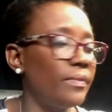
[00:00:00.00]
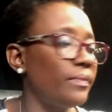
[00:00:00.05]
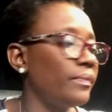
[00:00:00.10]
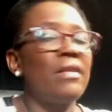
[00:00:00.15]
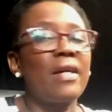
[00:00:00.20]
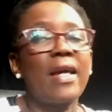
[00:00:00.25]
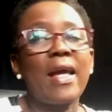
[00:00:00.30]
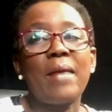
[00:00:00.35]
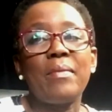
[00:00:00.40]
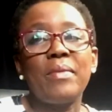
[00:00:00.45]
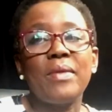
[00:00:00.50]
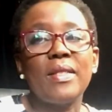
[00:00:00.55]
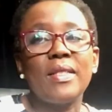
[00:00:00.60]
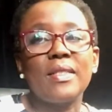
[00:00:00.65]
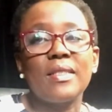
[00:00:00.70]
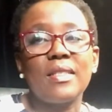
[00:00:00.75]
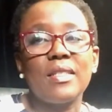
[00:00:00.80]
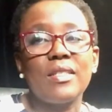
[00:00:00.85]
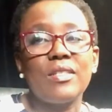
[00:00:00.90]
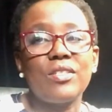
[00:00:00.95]
The
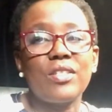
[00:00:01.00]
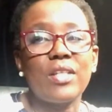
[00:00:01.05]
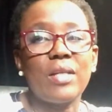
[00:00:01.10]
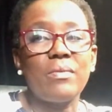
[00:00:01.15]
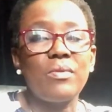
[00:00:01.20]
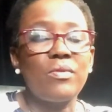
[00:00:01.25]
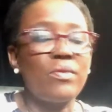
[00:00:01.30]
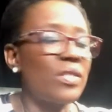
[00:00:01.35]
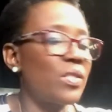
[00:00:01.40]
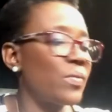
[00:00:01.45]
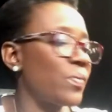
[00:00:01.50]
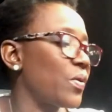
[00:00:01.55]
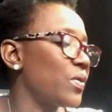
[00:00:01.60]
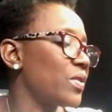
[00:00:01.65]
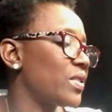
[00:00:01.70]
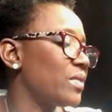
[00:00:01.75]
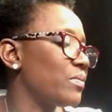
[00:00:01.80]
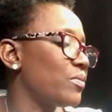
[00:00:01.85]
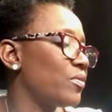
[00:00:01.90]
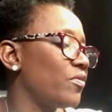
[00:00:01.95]
Cabinet shall be
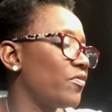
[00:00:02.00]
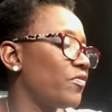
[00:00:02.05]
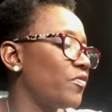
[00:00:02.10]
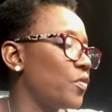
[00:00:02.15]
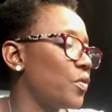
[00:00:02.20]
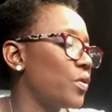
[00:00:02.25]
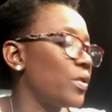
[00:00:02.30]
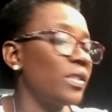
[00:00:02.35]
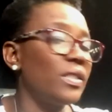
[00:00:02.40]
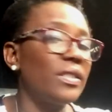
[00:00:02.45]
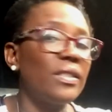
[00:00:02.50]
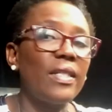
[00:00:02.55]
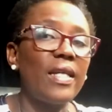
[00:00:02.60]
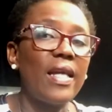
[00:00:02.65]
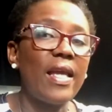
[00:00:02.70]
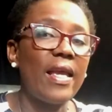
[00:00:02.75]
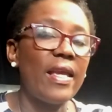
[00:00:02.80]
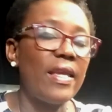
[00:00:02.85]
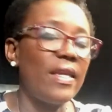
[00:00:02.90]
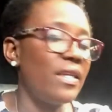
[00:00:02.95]
responsible for
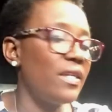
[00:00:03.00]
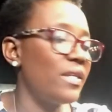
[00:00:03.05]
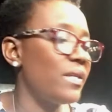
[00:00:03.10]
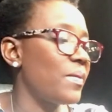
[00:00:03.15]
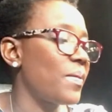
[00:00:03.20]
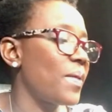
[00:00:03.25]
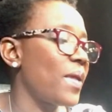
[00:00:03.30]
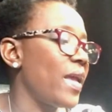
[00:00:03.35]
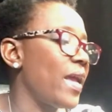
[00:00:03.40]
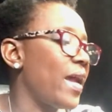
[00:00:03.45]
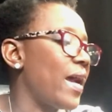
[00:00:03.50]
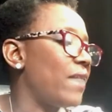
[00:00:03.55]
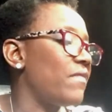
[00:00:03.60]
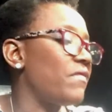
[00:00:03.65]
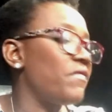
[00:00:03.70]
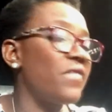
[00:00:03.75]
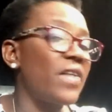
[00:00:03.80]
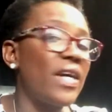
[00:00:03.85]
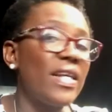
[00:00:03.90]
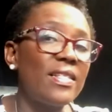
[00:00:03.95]
A.
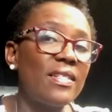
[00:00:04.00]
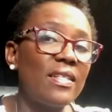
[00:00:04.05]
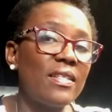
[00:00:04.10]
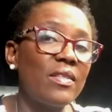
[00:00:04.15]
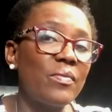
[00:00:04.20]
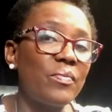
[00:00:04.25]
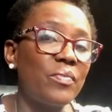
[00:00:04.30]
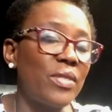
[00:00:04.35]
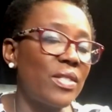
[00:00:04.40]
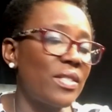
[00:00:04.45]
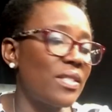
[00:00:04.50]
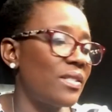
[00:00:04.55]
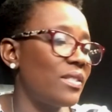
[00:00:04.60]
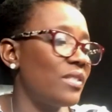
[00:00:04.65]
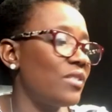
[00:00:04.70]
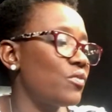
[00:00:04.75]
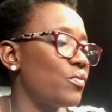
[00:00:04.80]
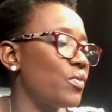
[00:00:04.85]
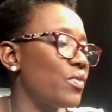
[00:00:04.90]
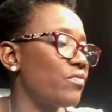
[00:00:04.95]
Advising the
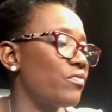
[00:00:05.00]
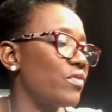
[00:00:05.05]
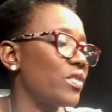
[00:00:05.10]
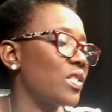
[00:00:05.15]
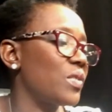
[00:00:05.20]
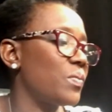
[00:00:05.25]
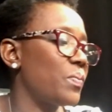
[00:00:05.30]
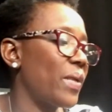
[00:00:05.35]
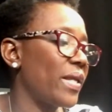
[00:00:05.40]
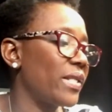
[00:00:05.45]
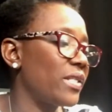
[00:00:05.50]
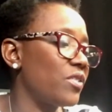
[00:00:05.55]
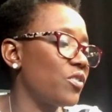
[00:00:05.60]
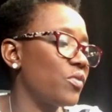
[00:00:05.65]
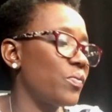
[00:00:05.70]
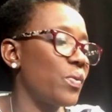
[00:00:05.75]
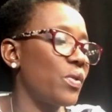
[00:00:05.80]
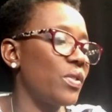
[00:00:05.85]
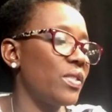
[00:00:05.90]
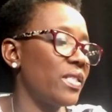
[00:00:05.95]
President with respect to
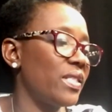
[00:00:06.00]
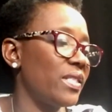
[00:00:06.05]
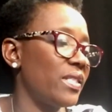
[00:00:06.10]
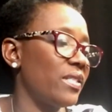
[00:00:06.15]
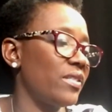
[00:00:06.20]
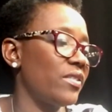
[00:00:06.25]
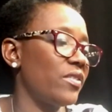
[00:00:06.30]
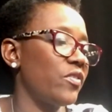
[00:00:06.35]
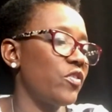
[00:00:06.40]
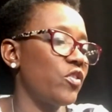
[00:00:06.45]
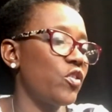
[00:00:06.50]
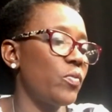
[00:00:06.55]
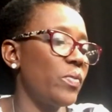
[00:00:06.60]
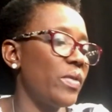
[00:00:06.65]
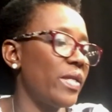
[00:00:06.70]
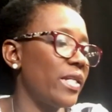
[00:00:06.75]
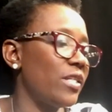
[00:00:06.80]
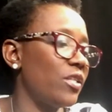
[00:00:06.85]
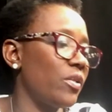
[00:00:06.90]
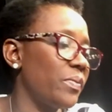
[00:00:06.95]
policies to
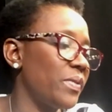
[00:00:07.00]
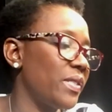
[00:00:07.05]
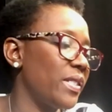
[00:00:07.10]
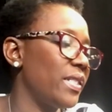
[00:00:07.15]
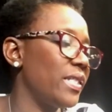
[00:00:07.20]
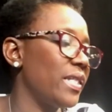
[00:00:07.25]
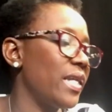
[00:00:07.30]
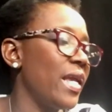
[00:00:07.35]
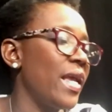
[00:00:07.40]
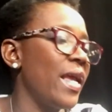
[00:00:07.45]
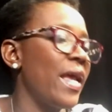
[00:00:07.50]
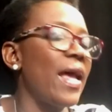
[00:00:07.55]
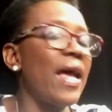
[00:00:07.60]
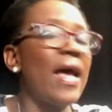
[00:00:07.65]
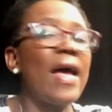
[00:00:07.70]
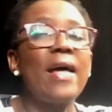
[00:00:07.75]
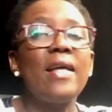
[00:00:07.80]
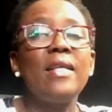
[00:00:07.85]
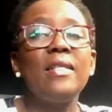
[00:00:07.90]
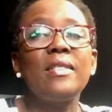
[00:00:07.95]
be adopted
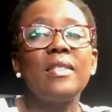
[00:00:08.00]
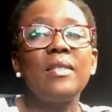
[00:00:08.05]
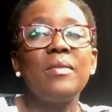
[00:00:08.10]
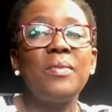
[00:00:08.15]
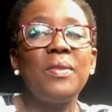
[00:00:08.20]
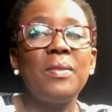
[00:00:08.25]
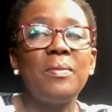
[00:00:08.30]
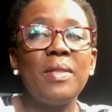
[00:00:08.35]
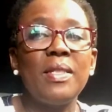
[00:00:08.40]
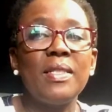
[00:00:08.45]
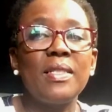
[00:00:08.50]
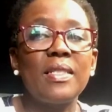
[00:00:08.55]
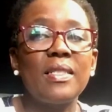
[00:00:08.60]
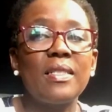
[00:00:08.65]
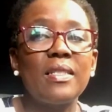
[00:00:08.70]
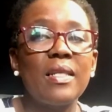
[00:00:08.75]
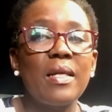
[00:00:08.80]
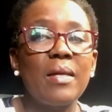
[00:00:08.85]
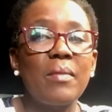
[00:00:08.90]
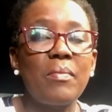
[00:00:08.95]
and implemented
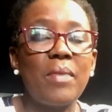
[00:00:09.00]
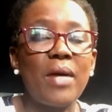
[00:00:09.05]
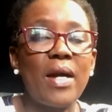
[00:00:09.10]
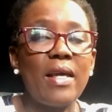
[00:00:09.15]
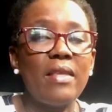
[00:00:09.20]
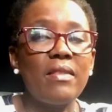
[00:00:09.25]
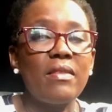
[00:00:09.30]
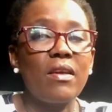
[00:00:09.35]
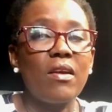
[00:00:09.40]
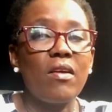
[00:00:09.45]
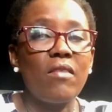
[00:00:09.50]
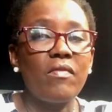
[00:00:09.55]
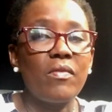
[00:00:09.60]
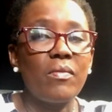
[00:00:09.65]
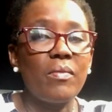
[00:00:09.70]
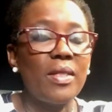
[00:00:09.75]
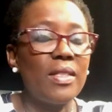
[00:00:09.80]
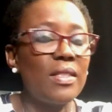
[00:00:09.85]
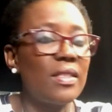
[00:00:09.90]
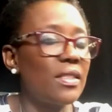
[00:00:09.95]
by the
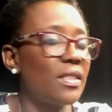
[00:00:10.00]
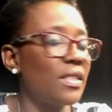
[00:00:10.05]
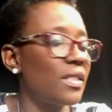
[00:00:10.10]
government.